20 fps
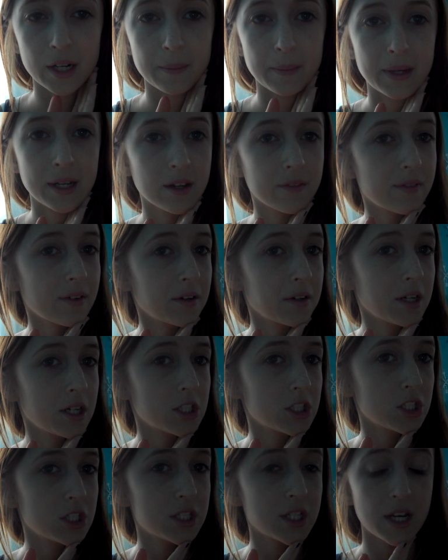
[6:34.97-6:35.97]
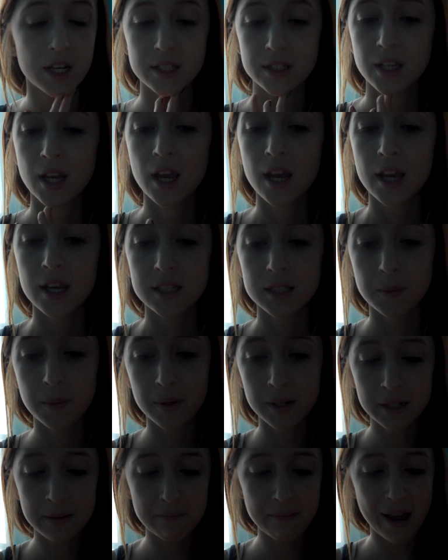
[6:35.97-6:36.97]
Ready Makeup Foundation does. It's a
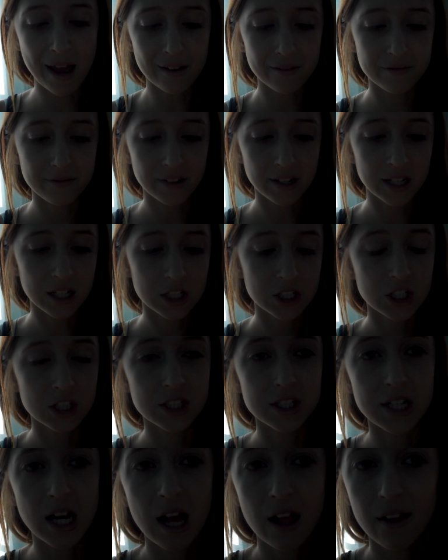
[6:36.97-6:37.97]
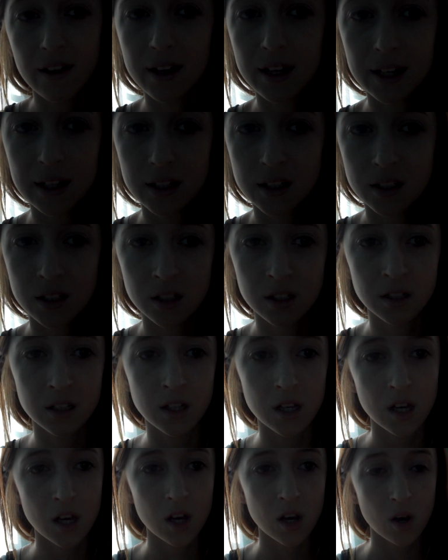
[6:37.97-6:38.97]
pretty matte finish. It's not like
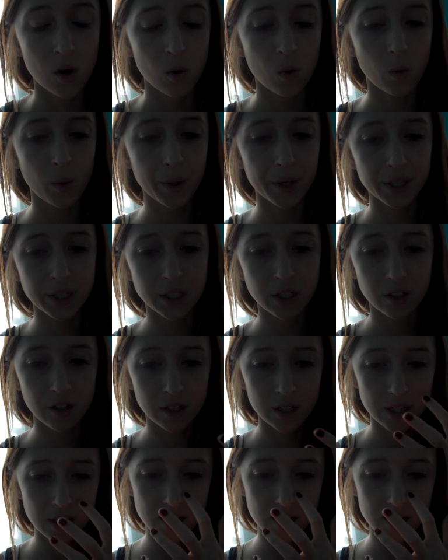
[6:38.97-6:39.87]
oily or